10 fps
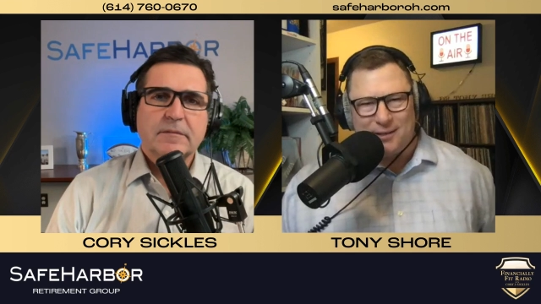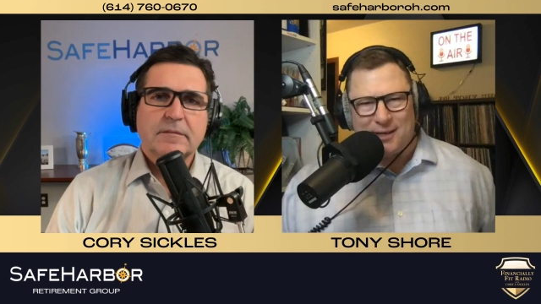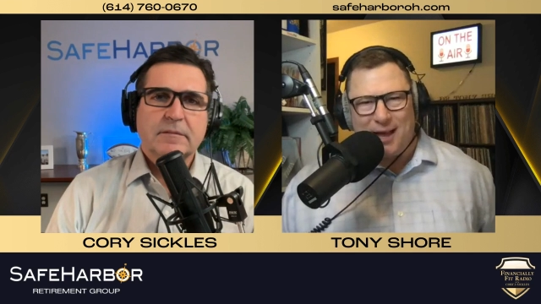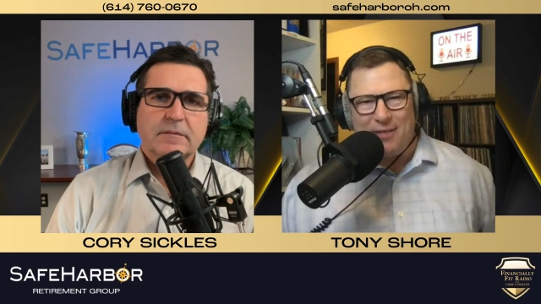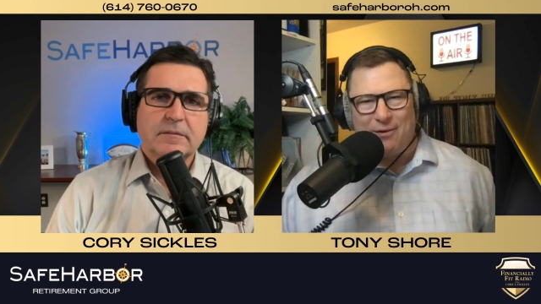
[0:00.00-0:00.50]

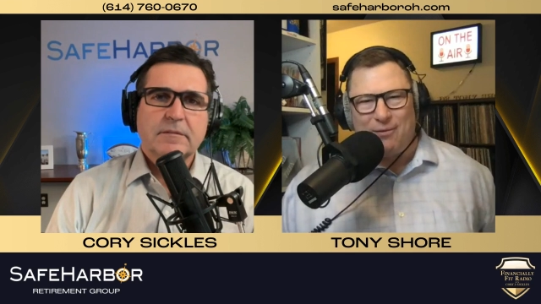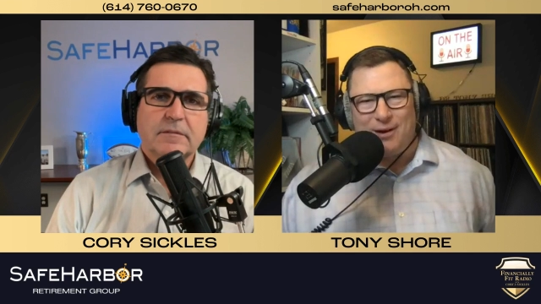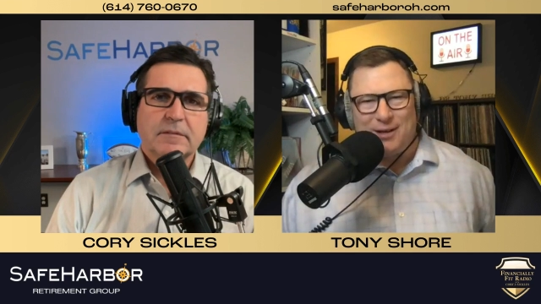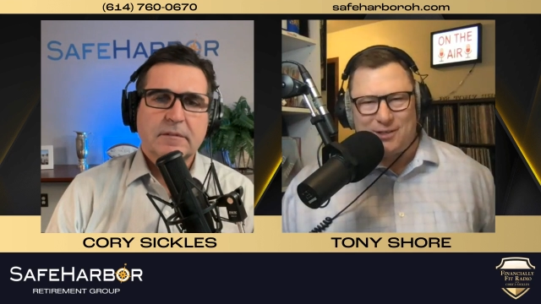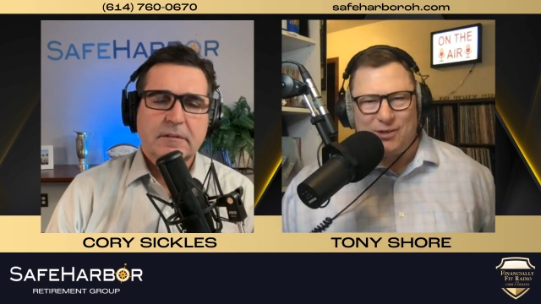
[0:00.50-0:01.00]
Speaker 1: another
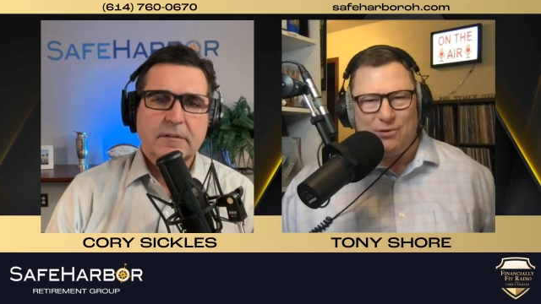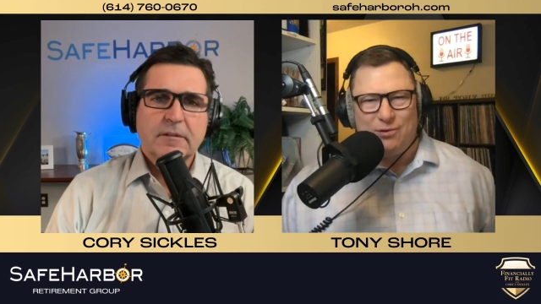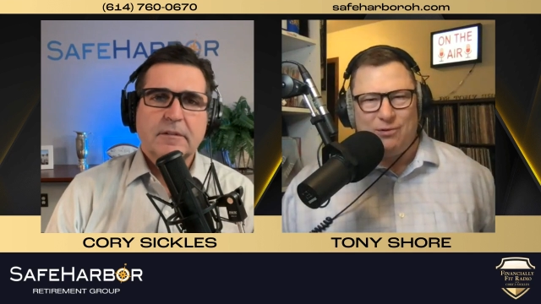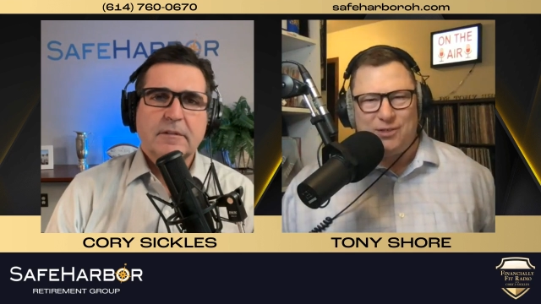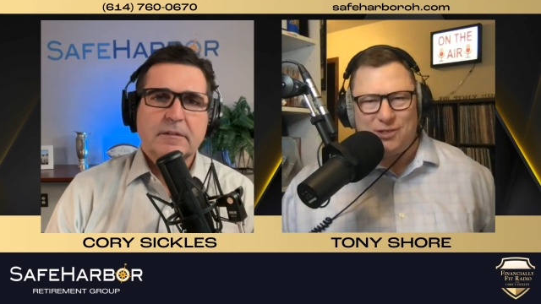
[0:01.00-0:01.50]
one. It's
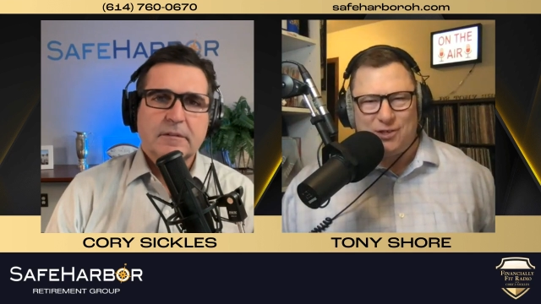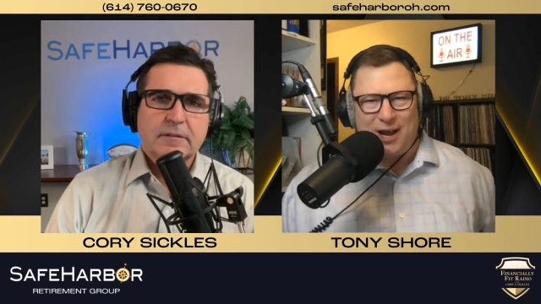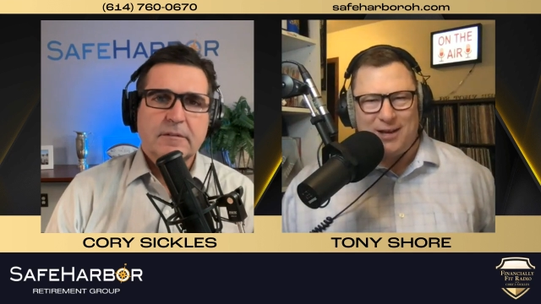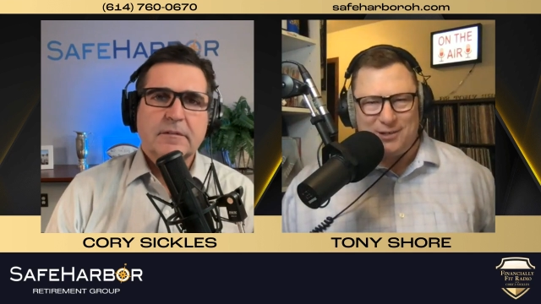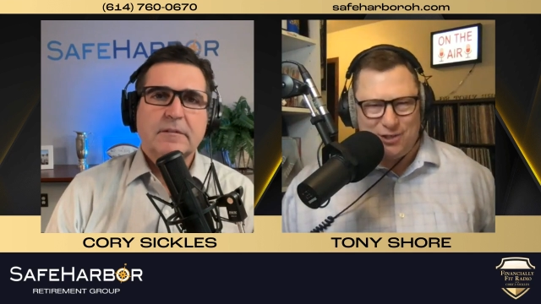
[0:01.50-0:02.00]
Google's
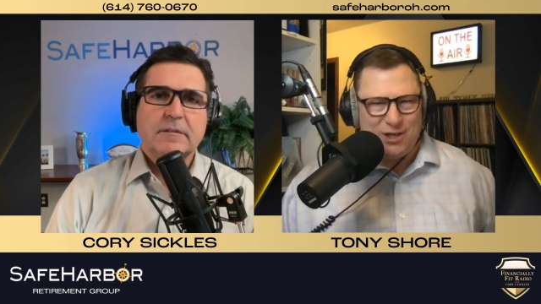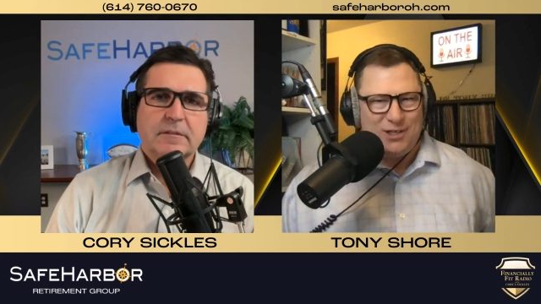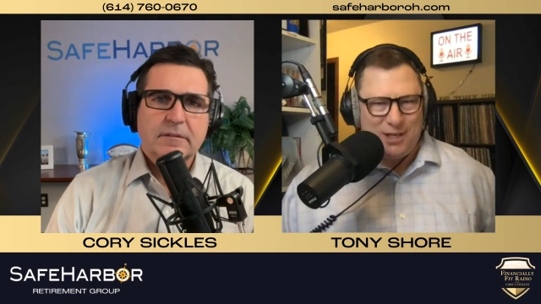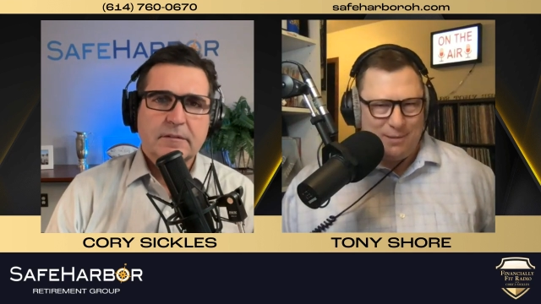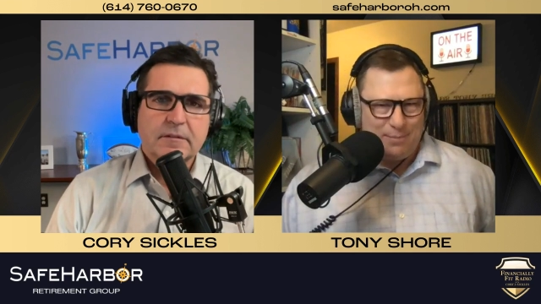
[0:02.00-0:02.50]
chat G
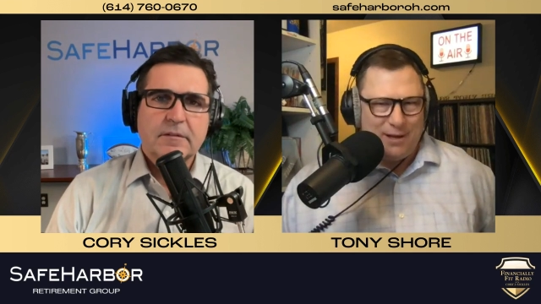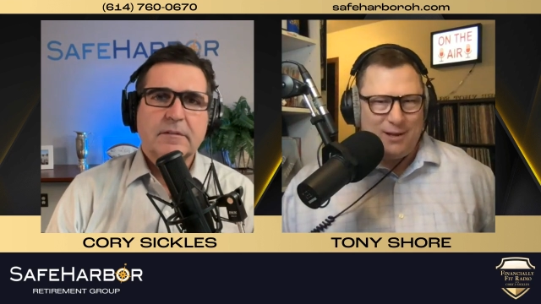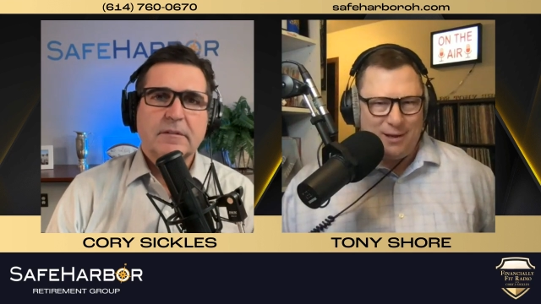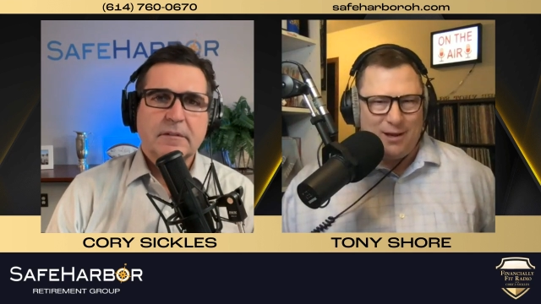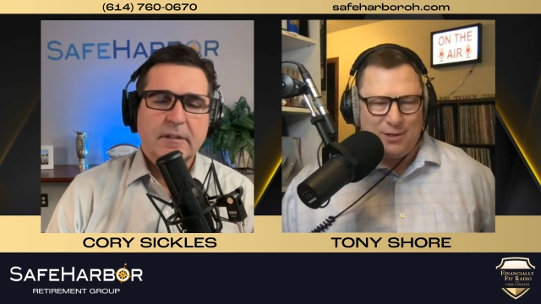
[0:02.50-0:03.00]
T
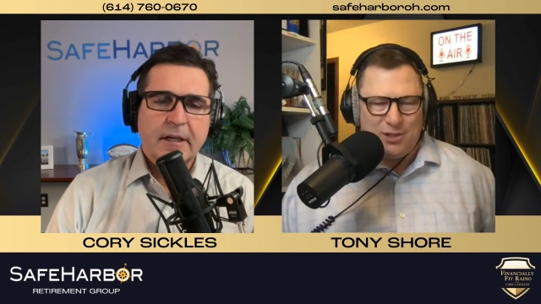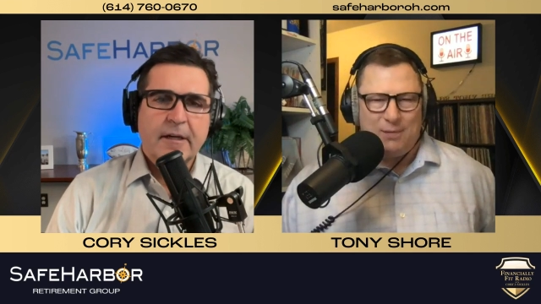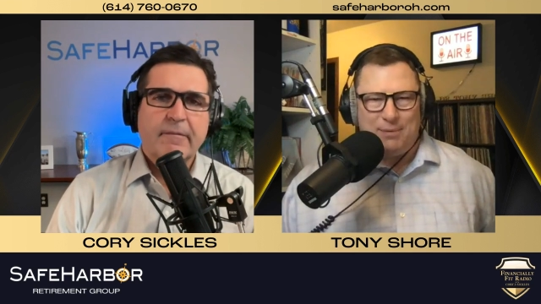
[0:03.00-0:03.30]
P, uh, yeah.